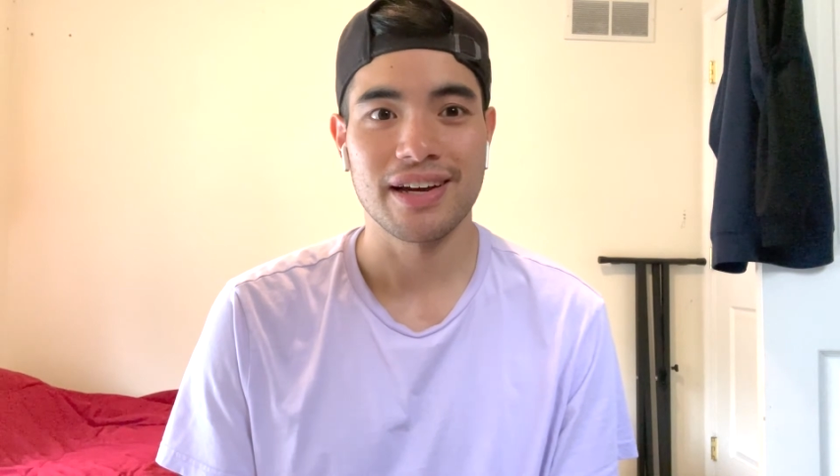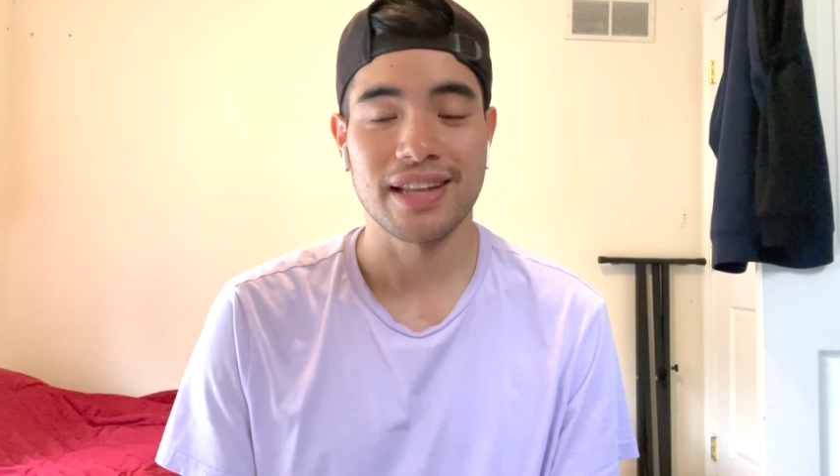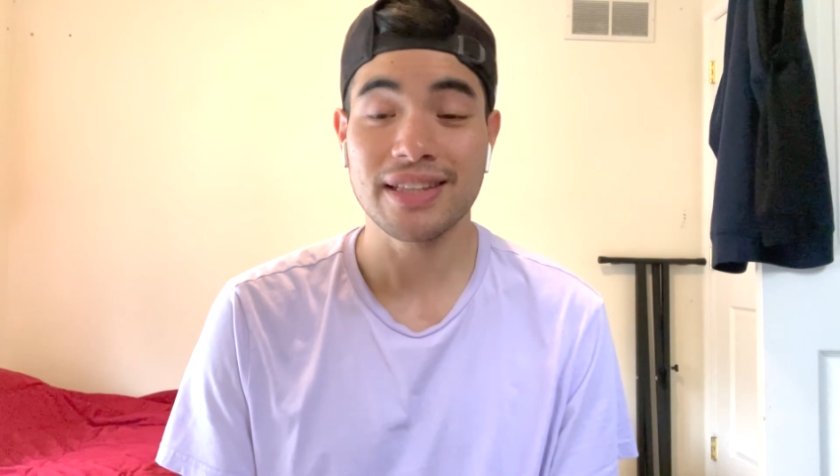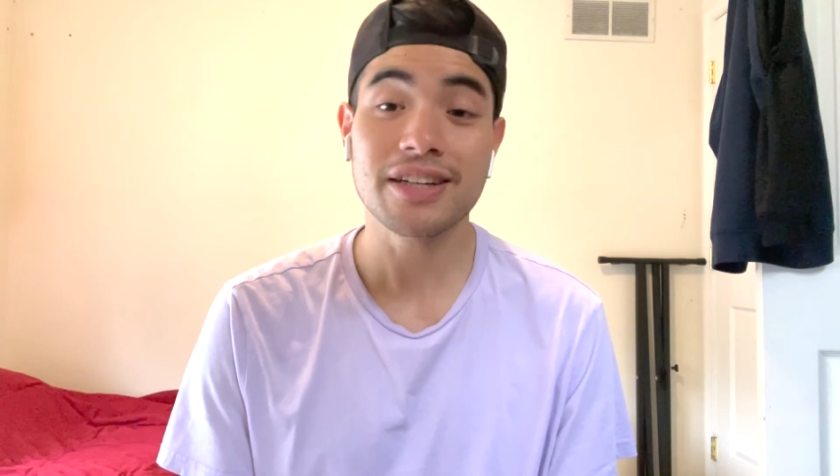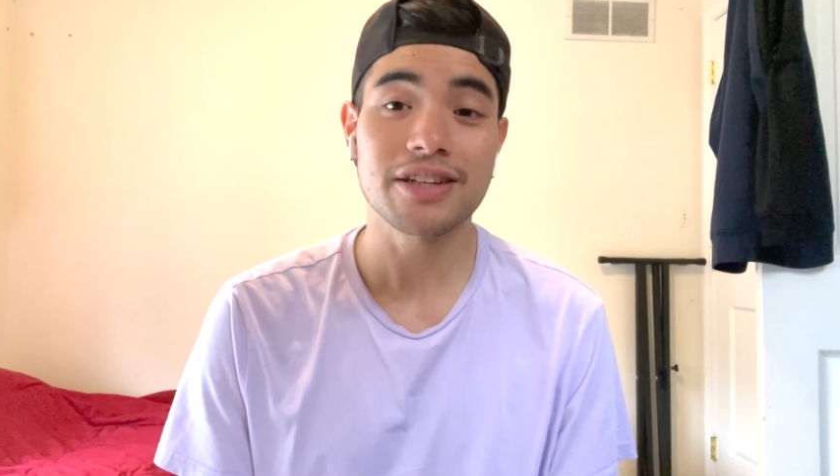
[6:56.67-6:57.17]
They
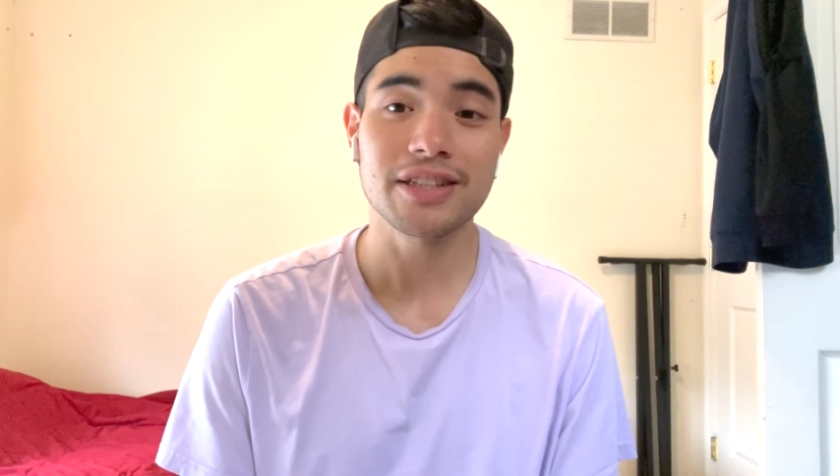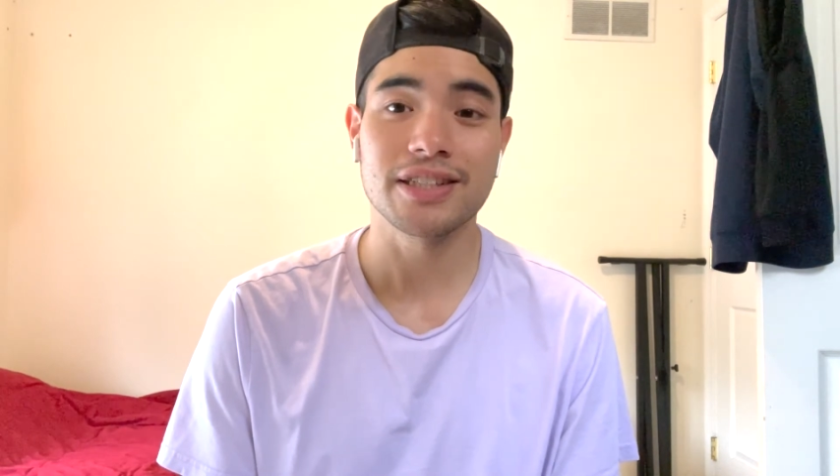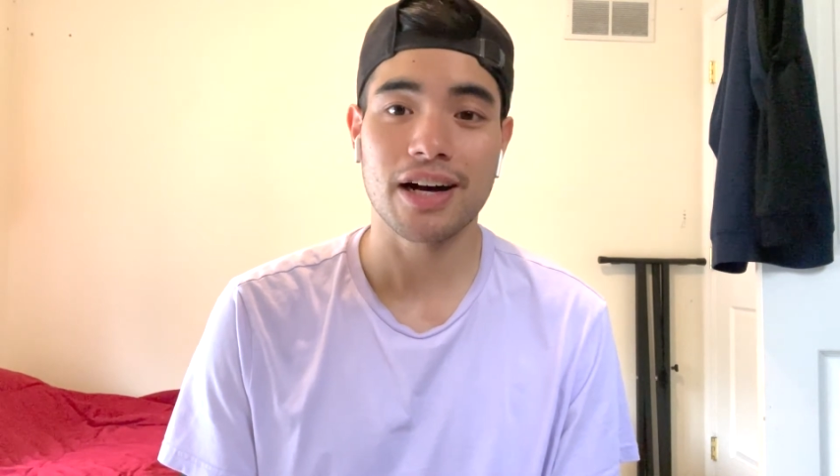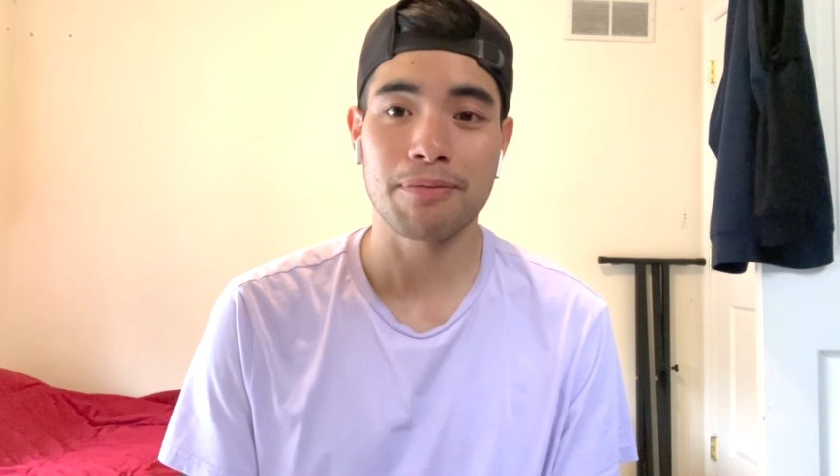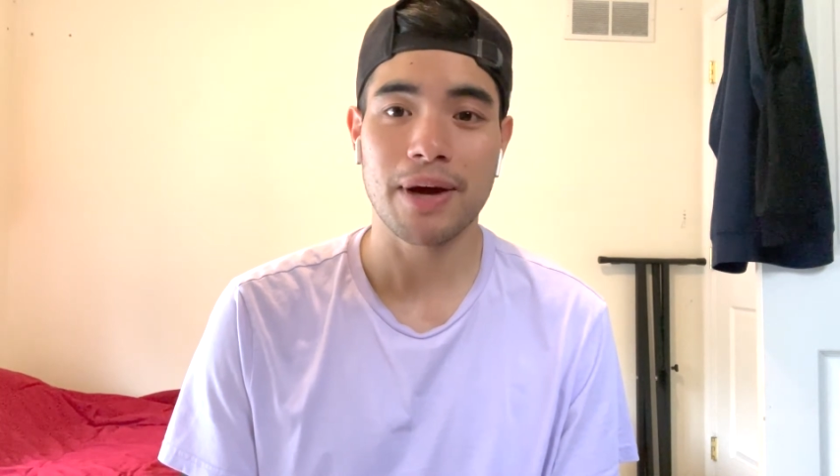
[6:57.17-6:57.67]
did a good
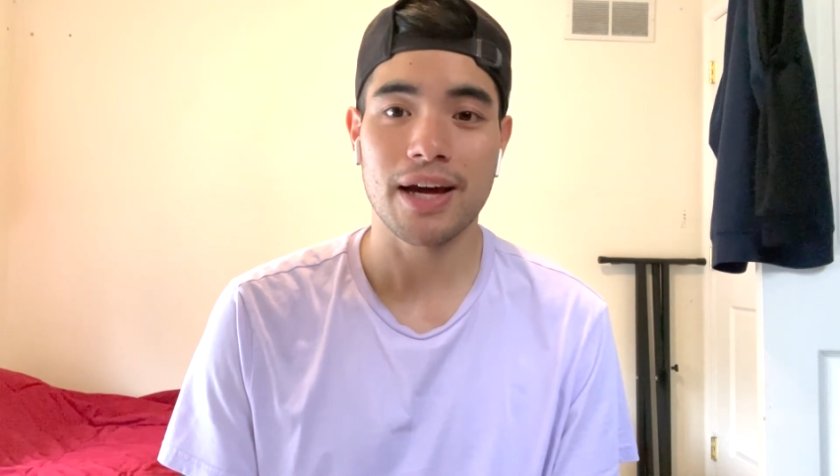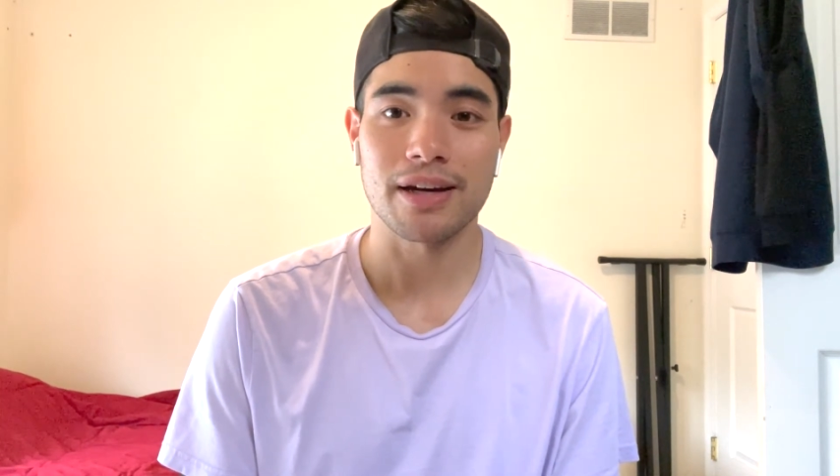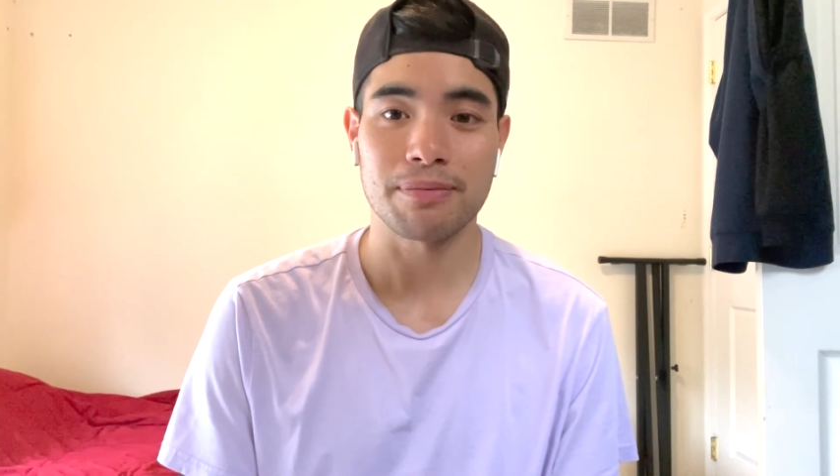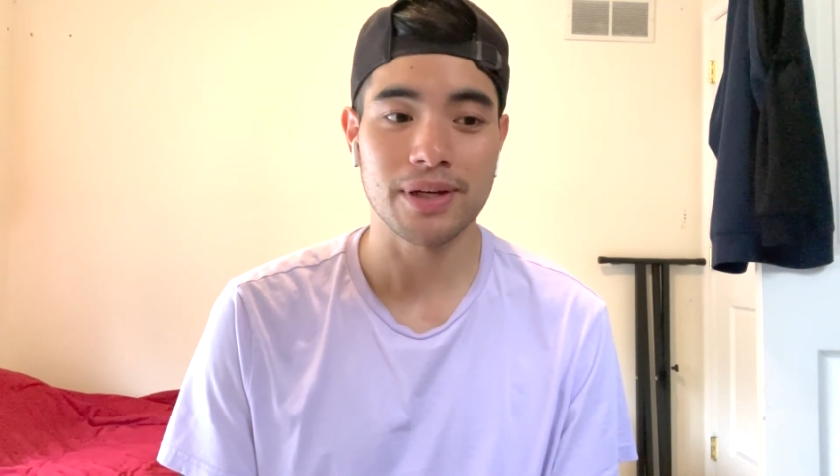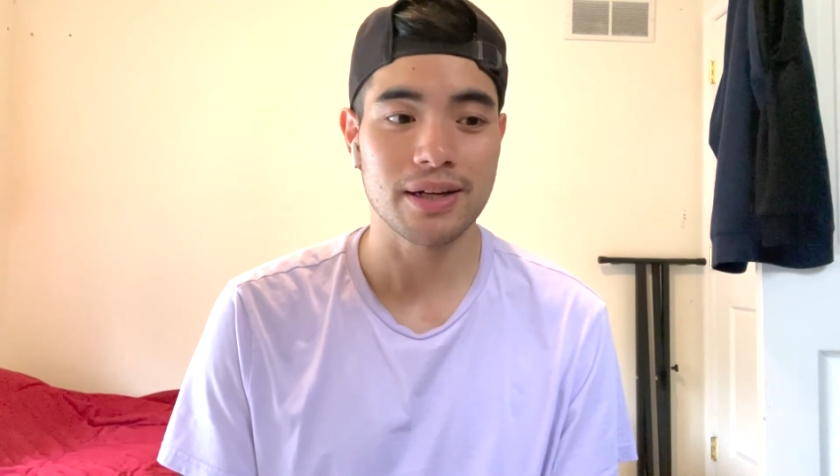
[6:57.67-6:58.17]
job at
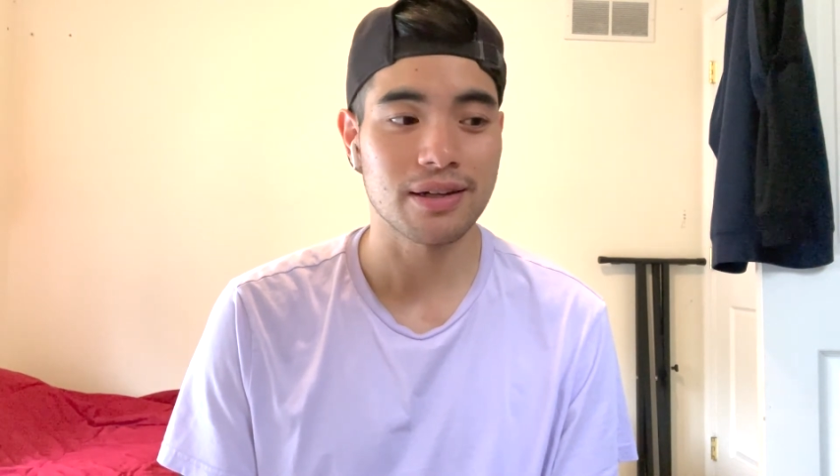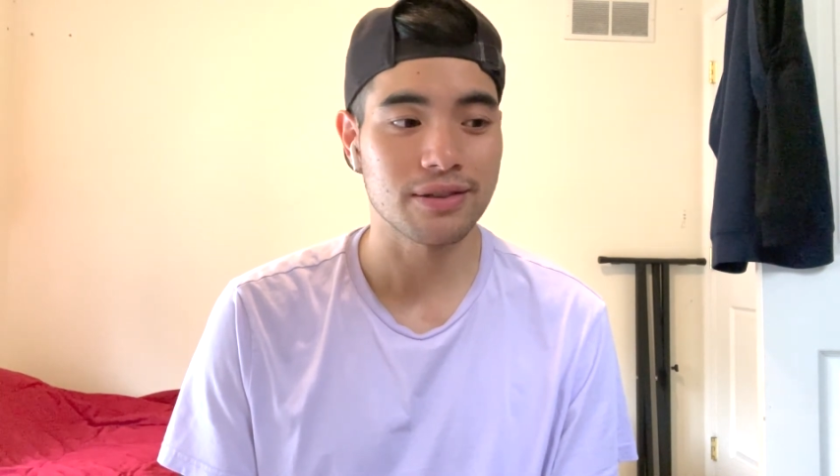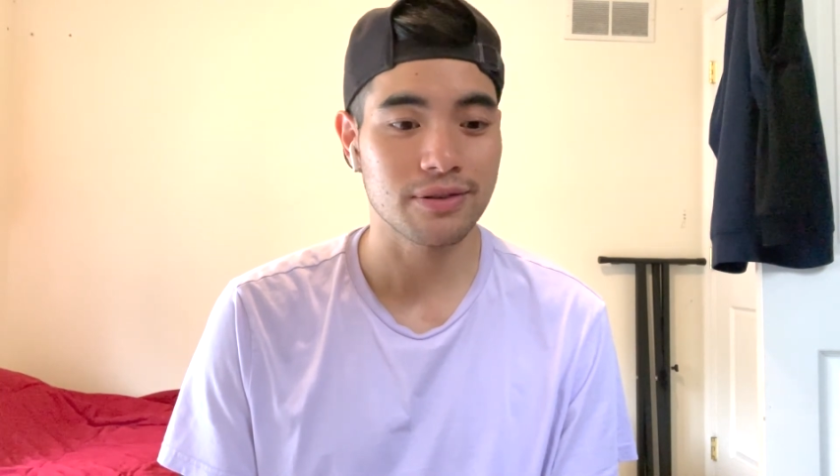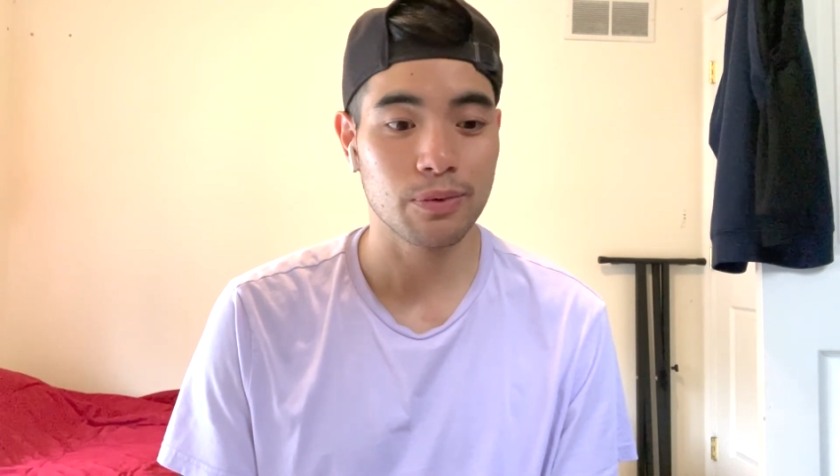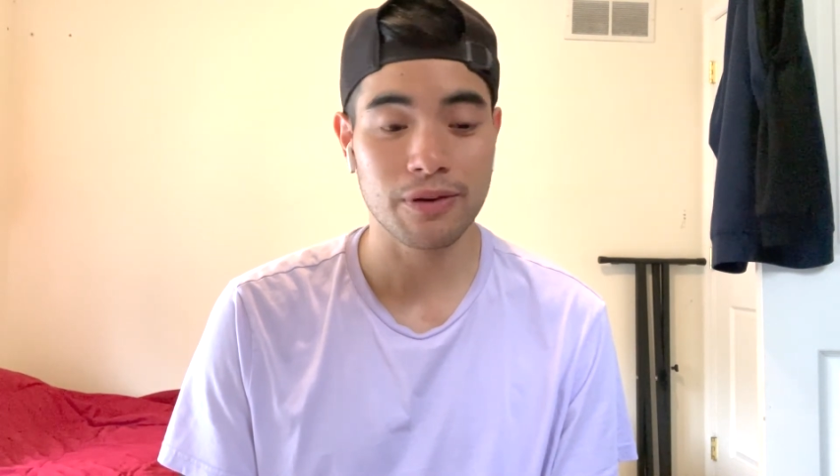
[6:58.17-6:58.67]
it
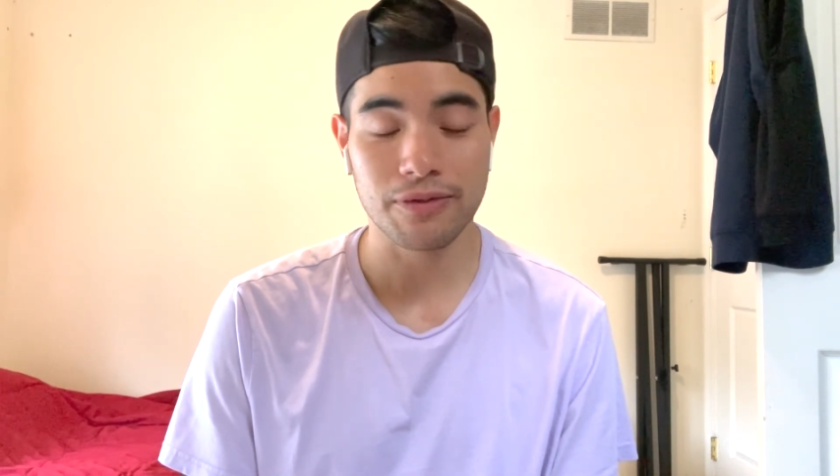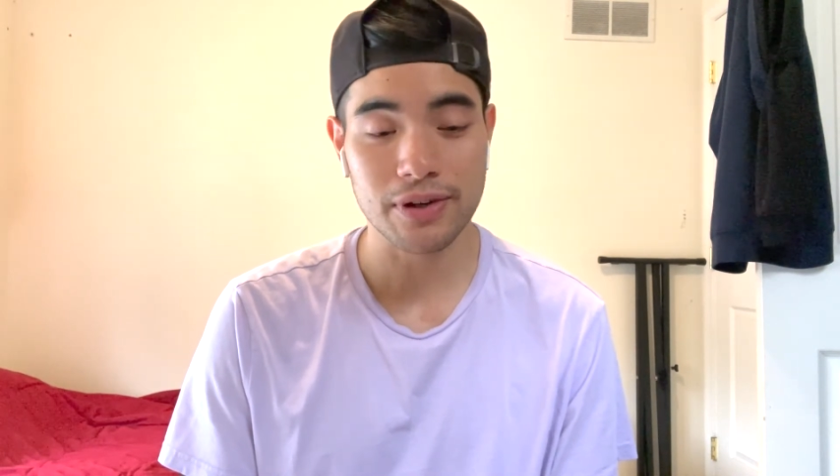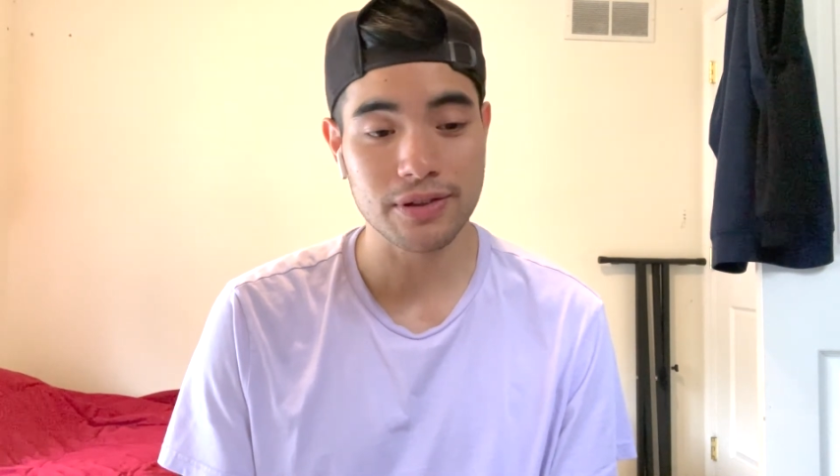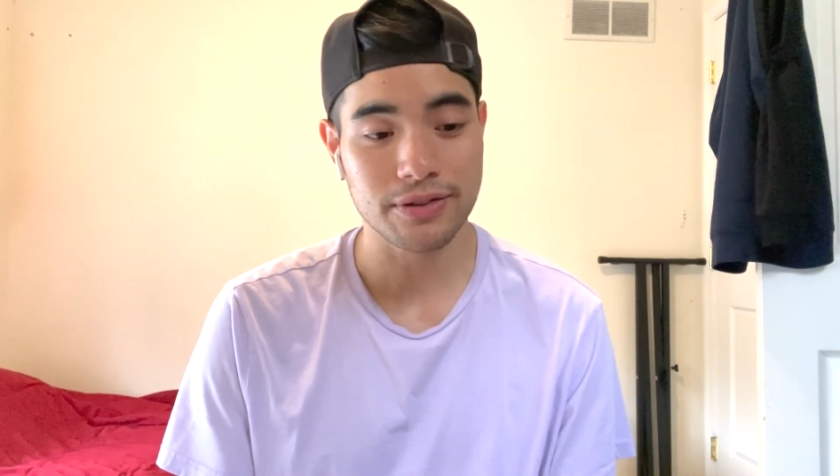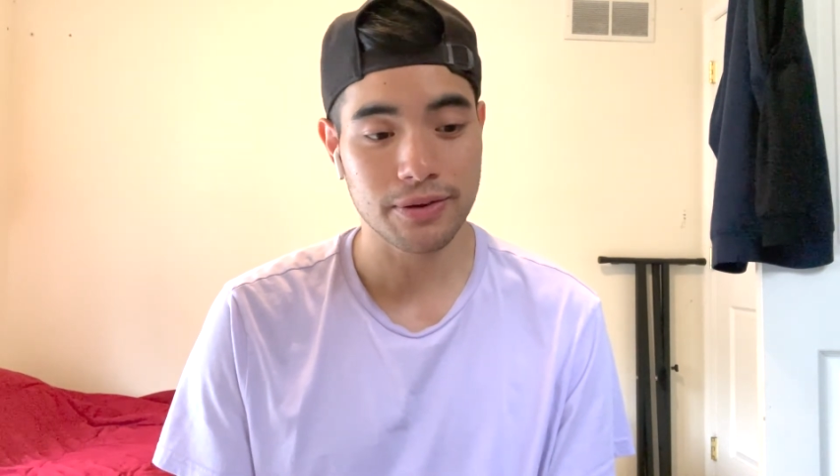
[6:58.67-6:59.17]
because, well,
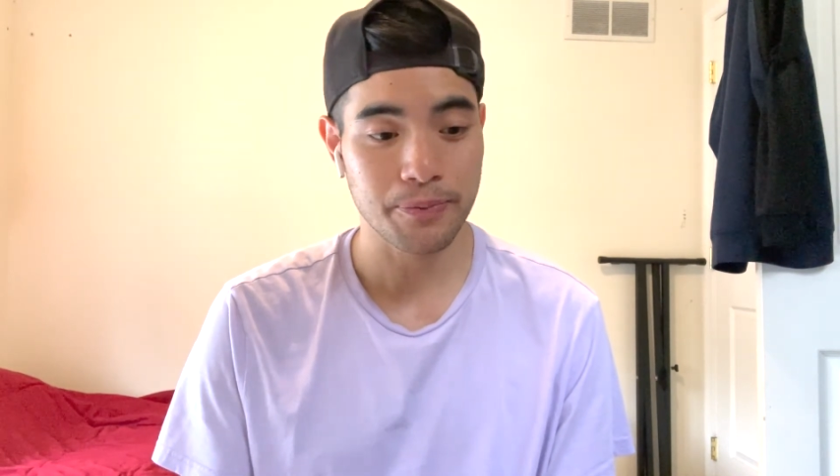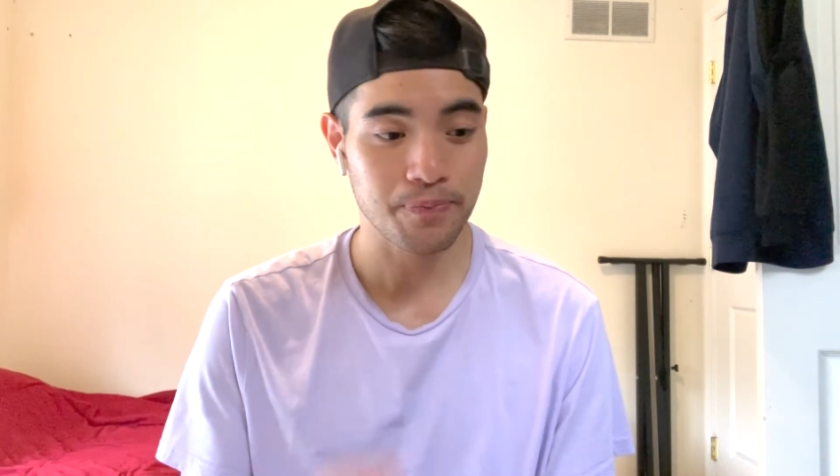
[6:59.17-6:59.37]
first,